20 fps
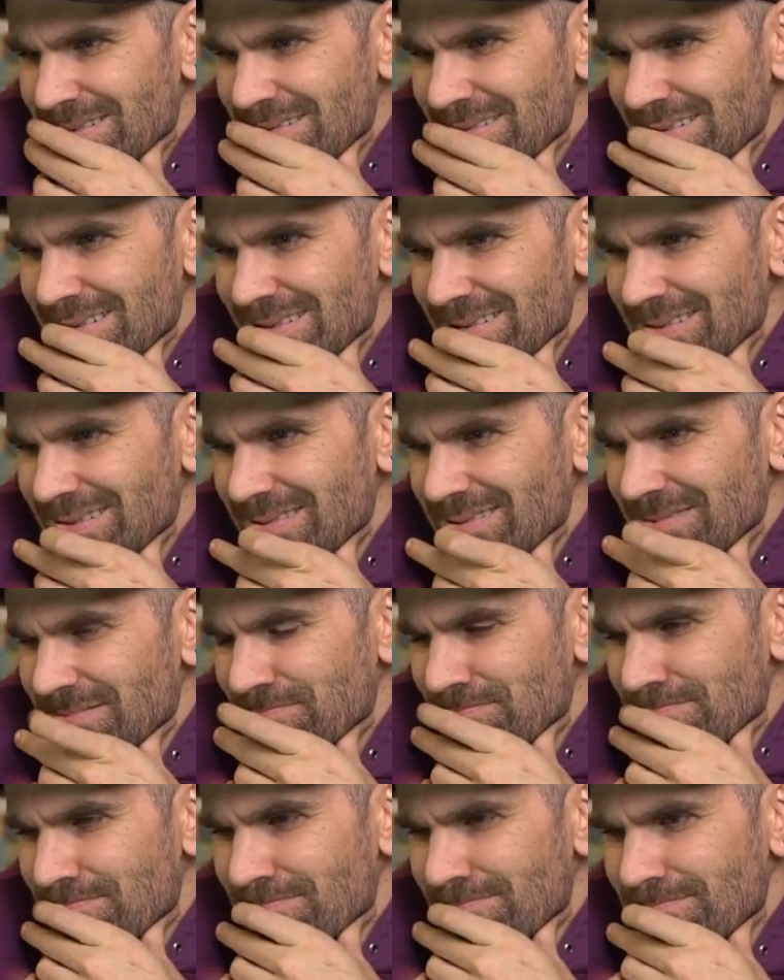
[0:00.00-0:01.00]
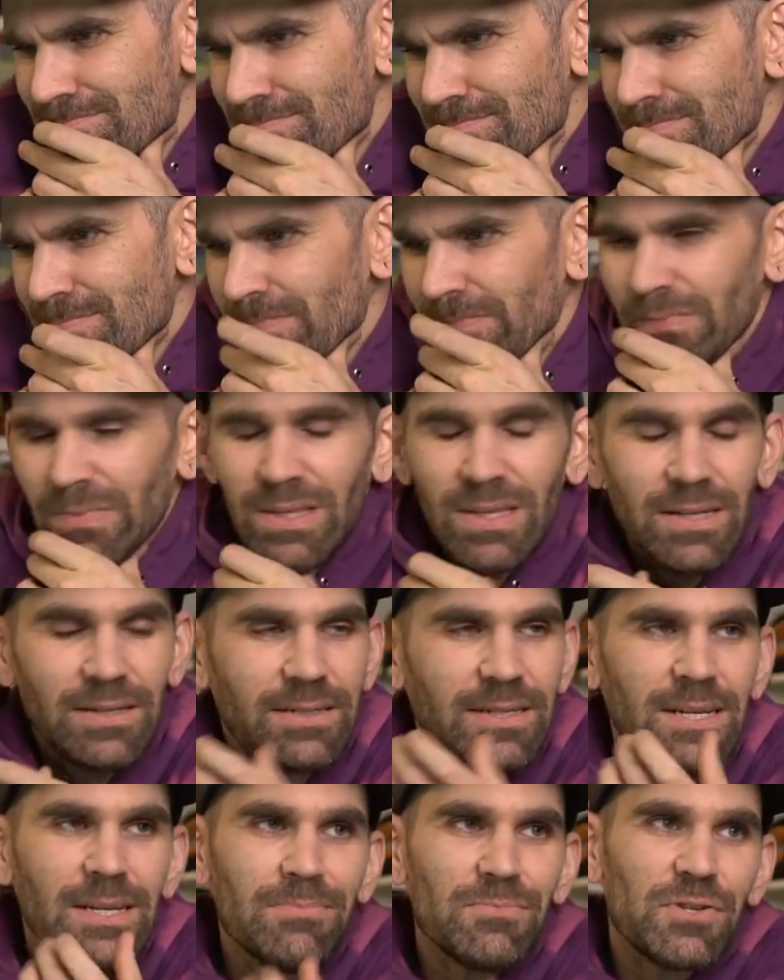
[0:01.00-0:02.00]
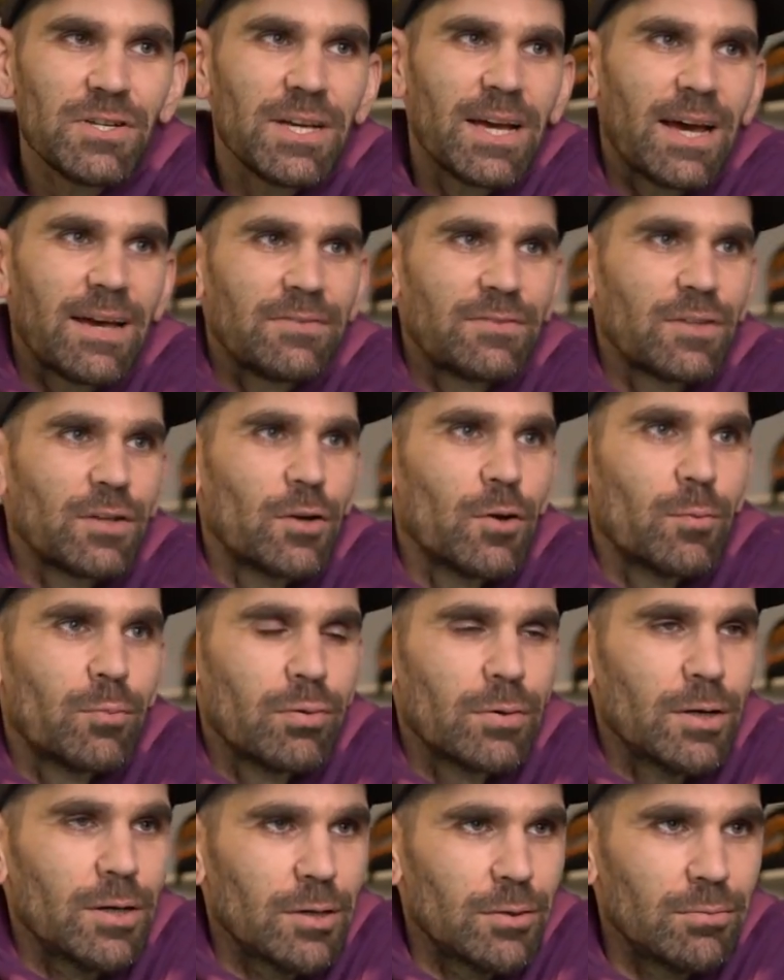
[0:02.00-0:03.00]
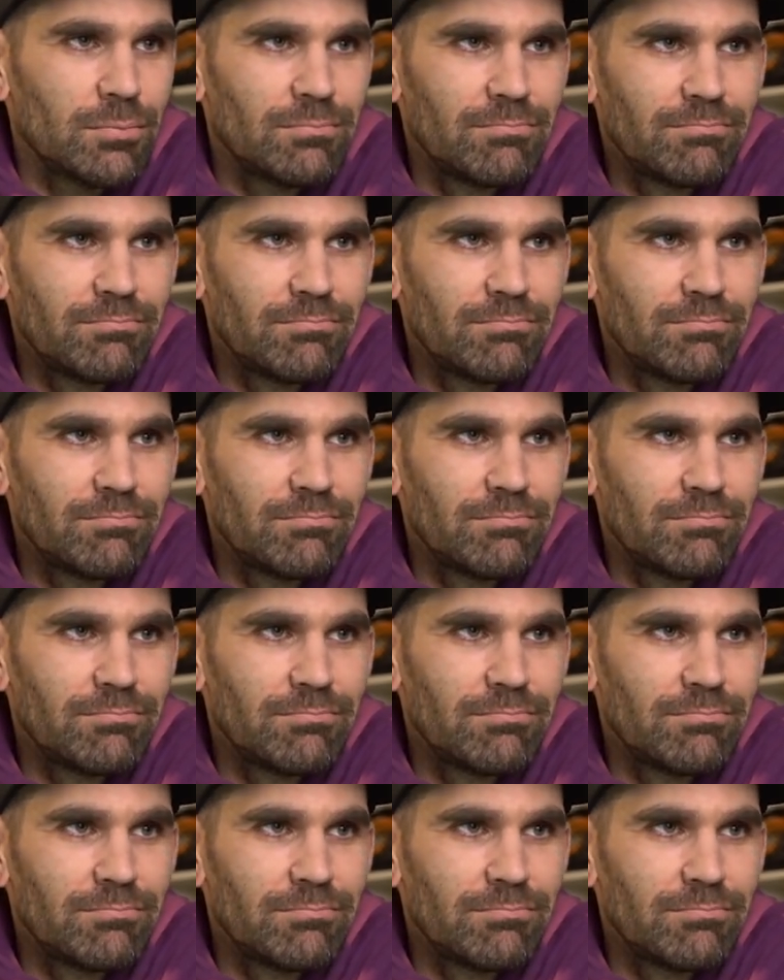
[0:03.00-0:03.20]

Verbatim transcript: Yeah. DMG has to go pro.